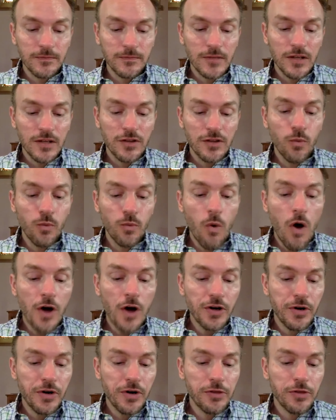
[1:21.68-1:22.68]
The
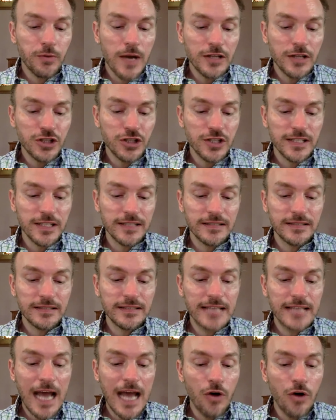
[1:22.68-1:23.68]
water thrushes
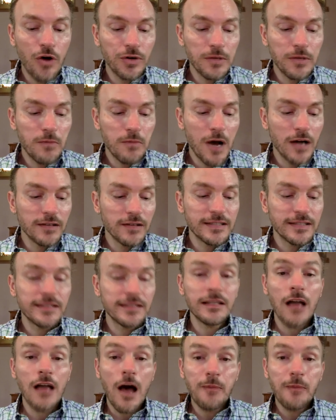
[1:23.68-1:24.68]
down among the
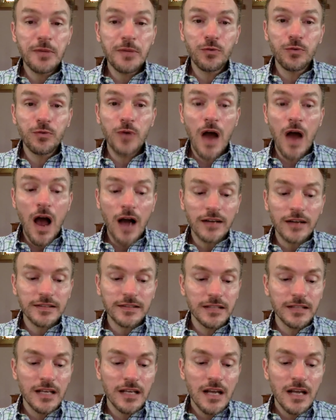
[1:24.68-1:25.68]
sloppy
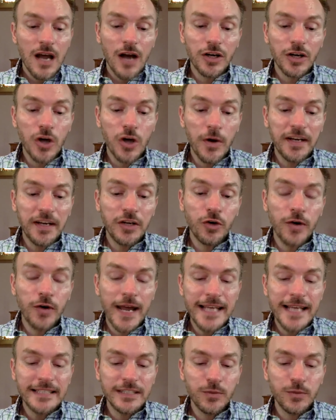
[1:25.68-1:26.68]
rocks are going
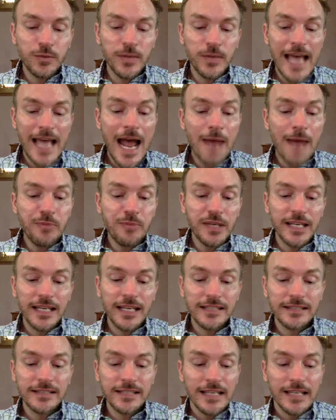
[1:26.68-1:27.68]
crazy with
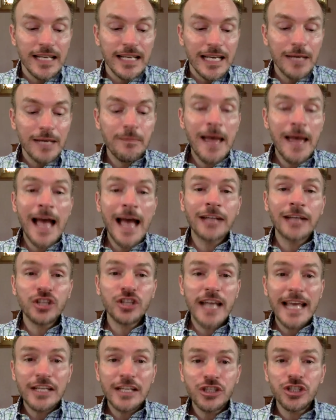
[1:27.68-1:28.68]
happiness.
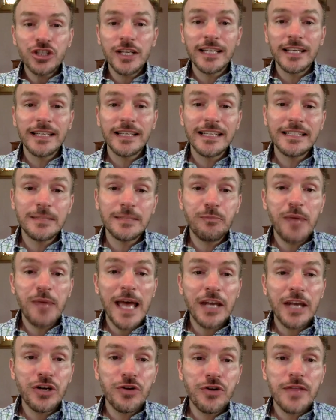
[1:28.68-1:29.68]
Imagination is
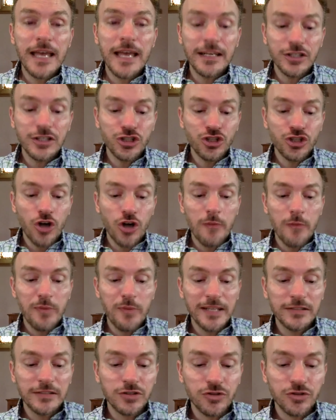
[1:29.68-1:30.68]
better than a sharp
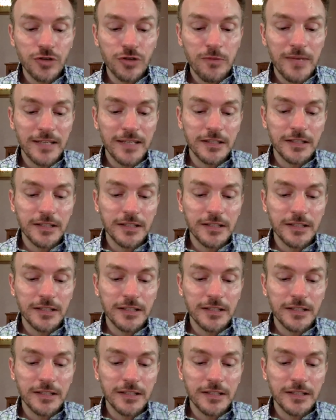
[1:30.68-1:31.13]
instrument.